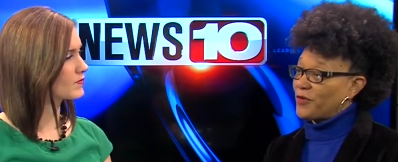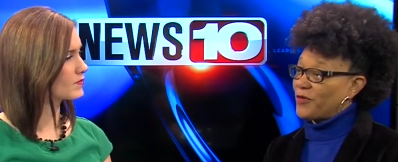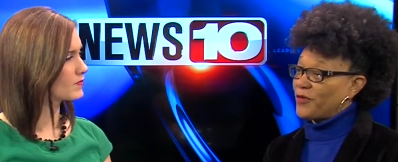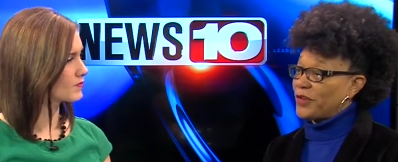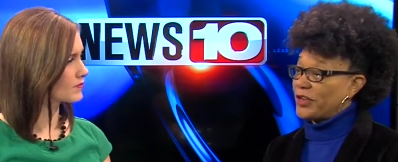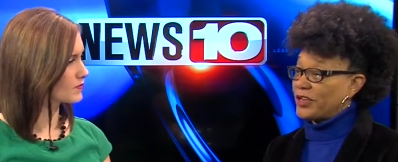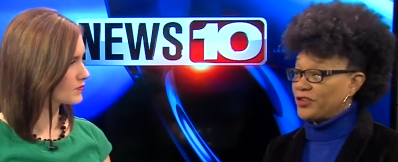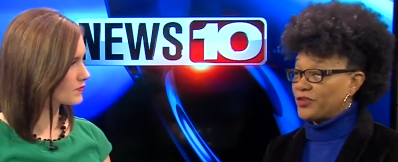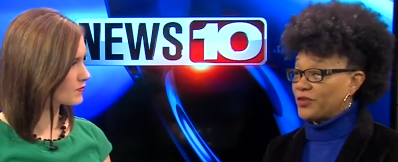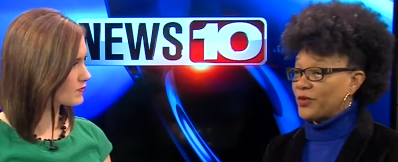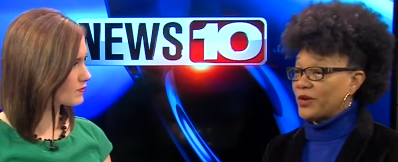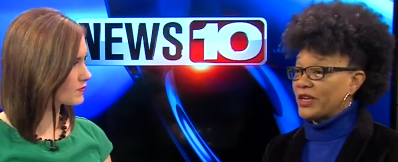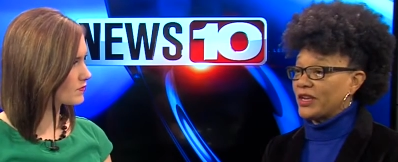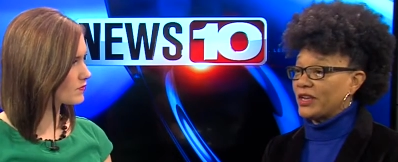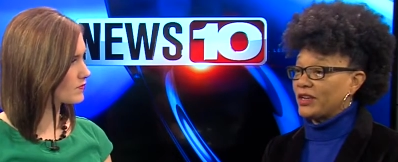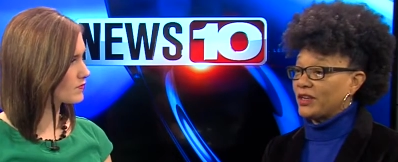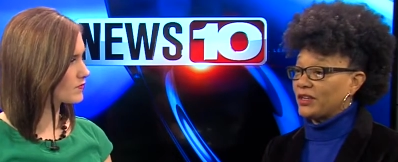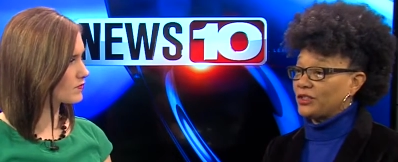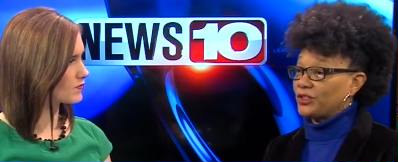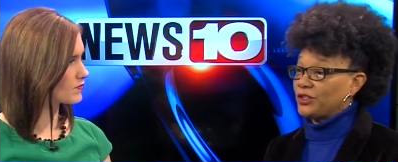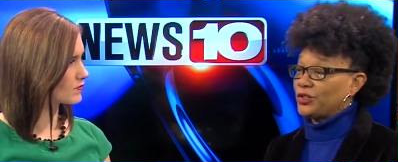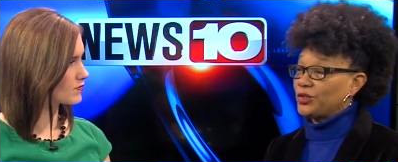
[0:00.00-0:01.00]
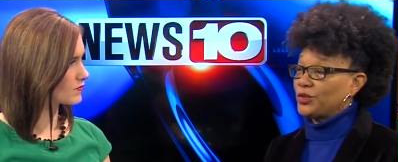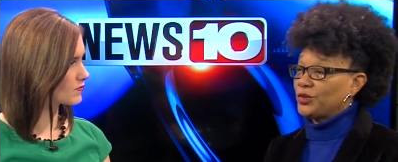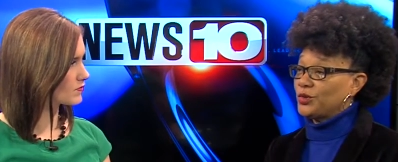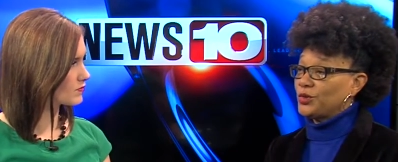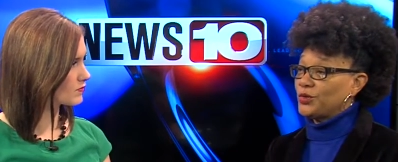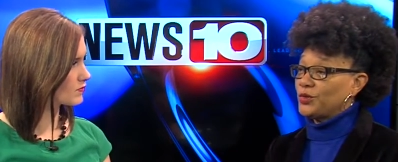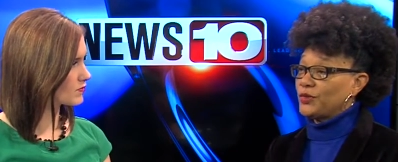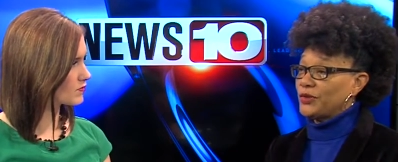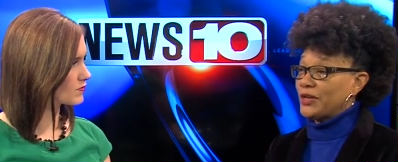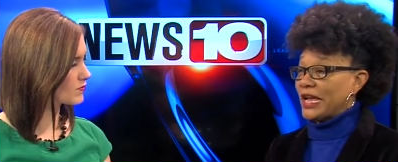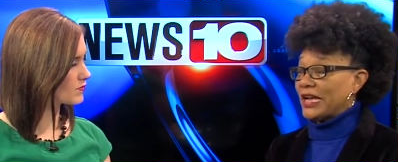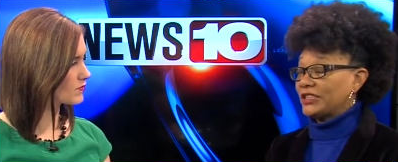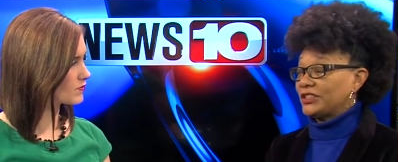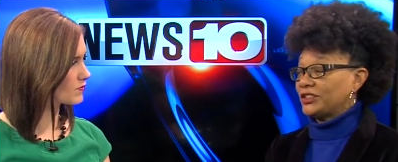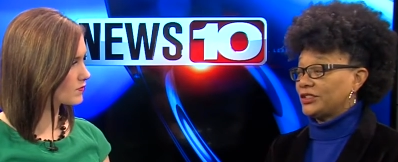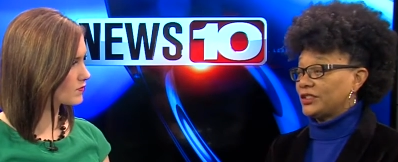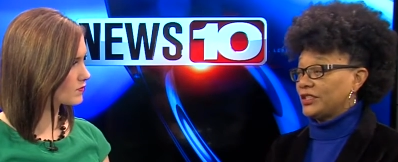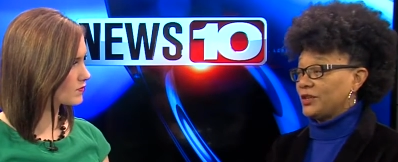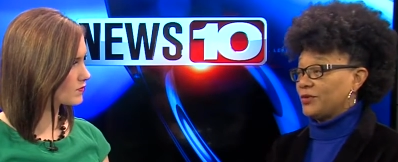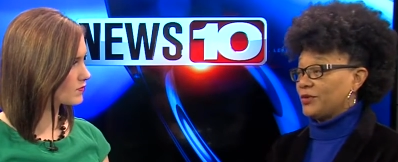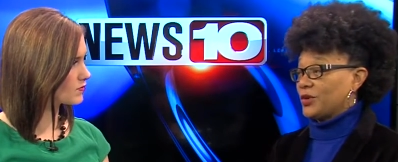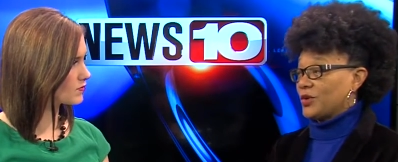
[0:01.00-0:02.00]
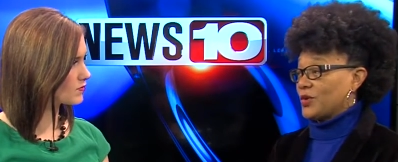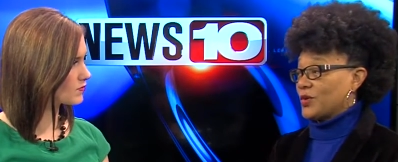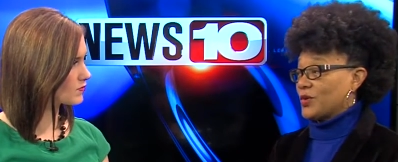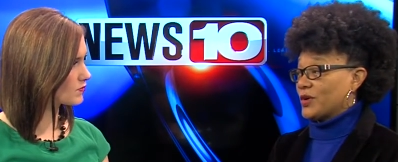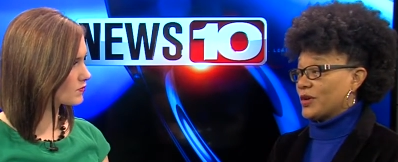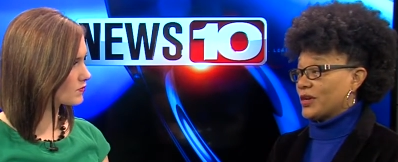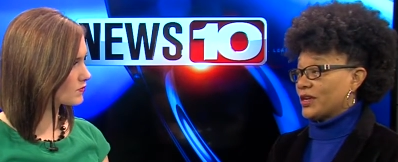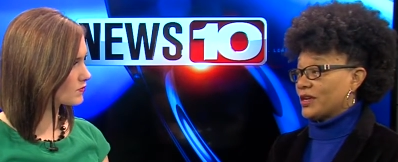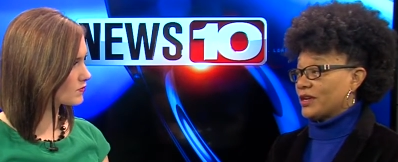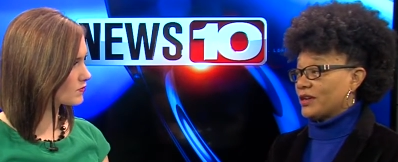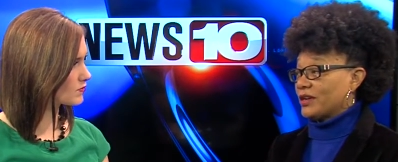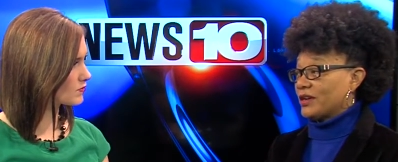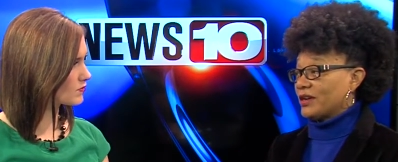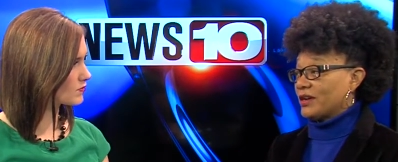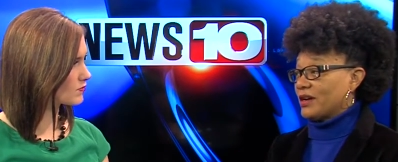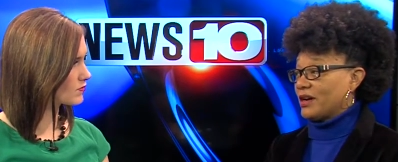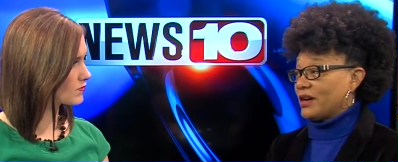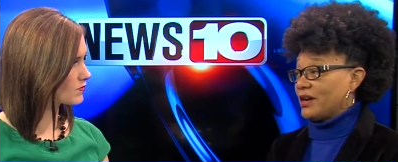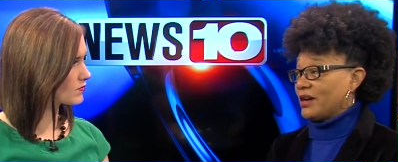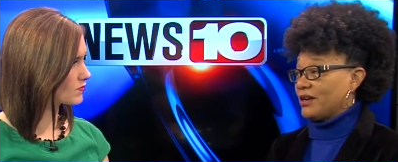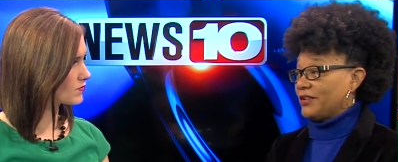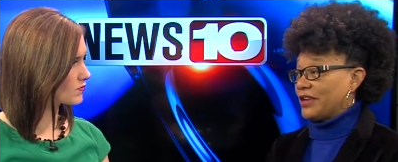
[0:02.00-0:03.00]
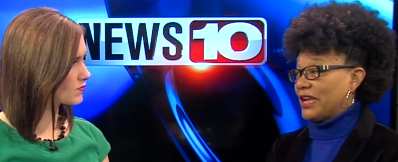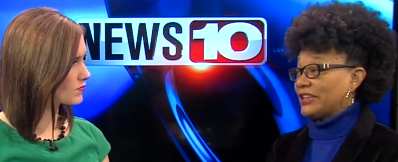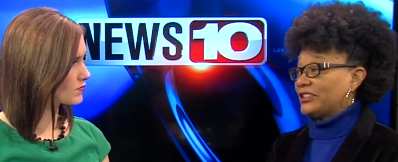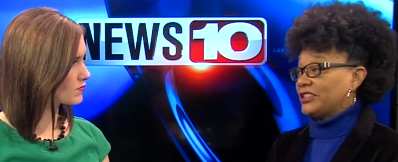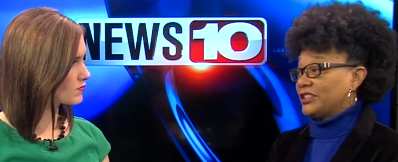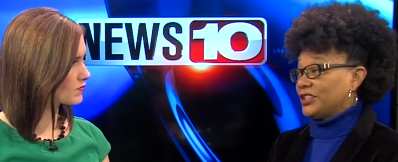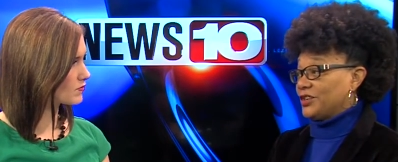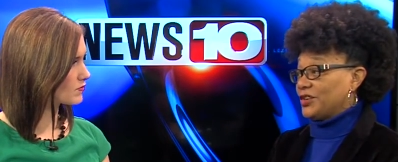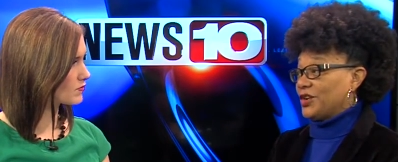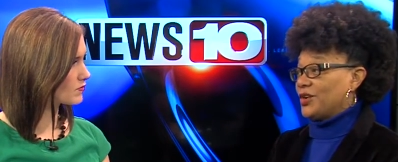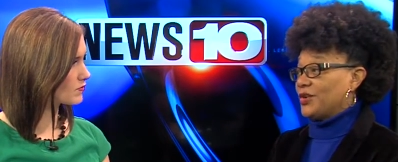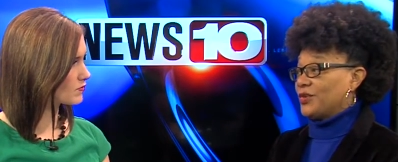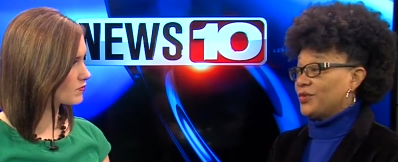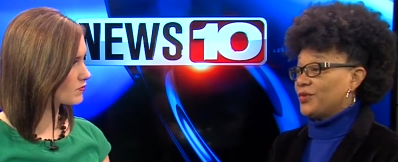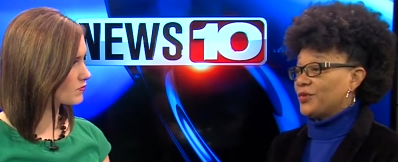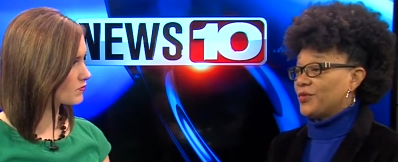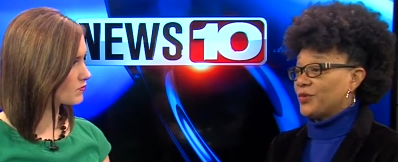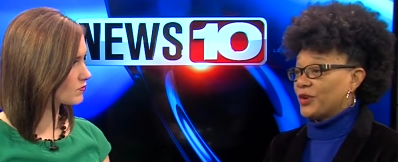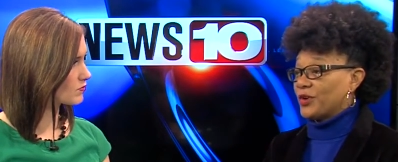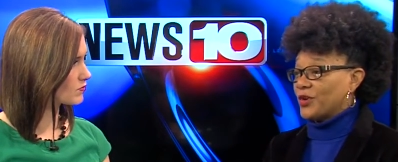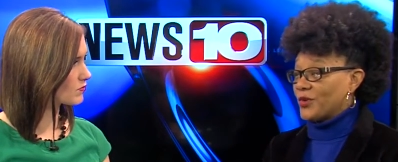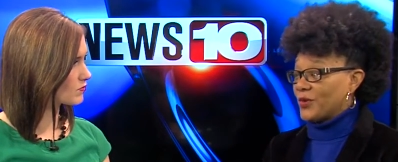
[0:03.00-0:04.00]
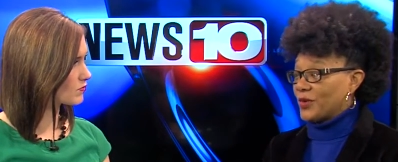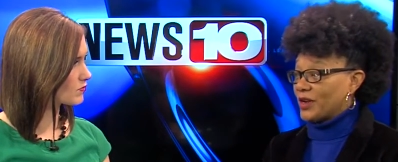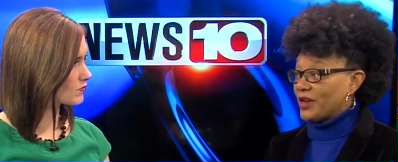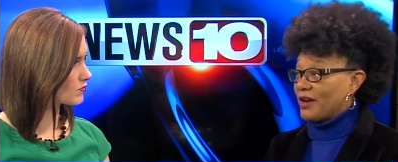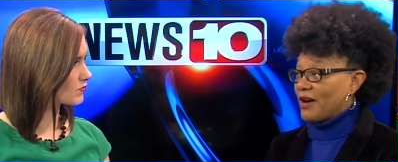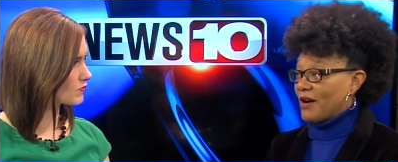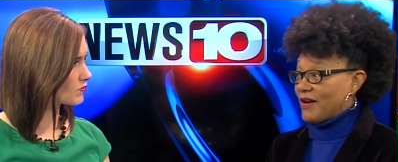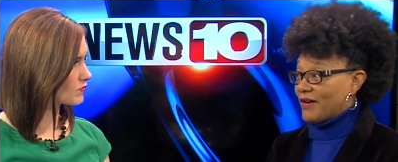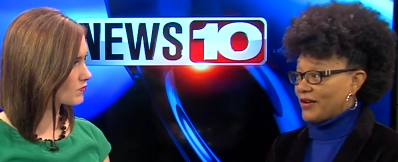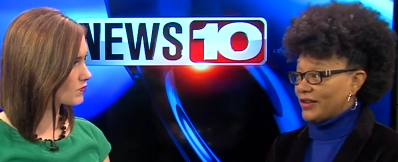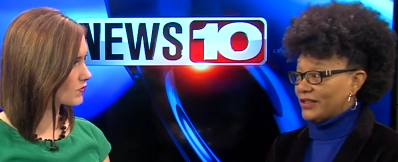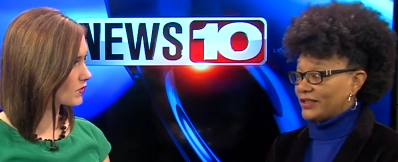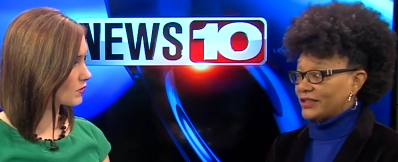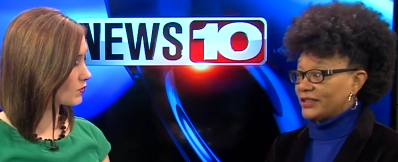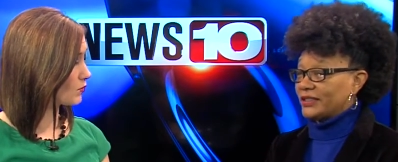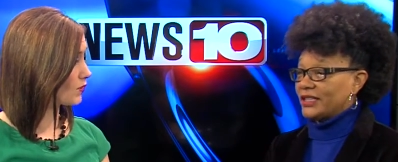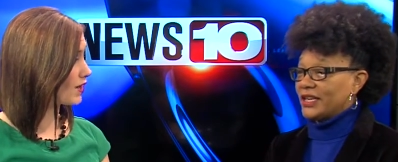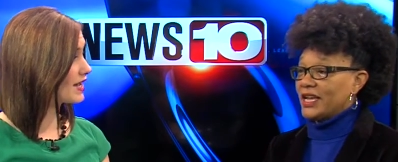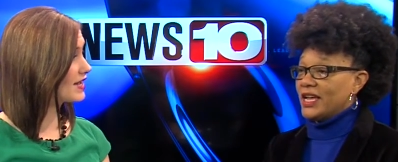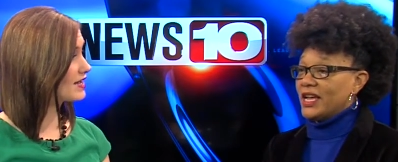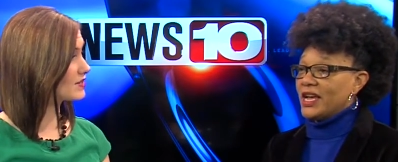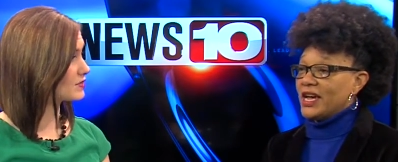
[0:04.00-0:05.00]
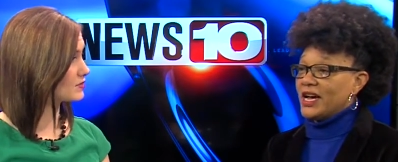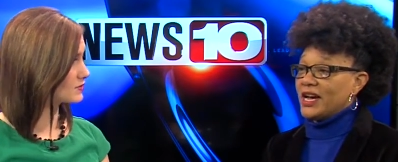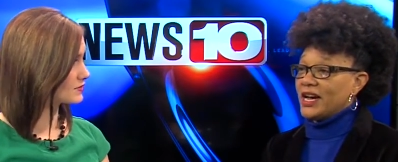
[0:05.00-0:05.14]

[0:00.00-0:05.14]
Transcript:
Speaker 1: featuring two nationally recording, uh, nationally known recording artists. Wow.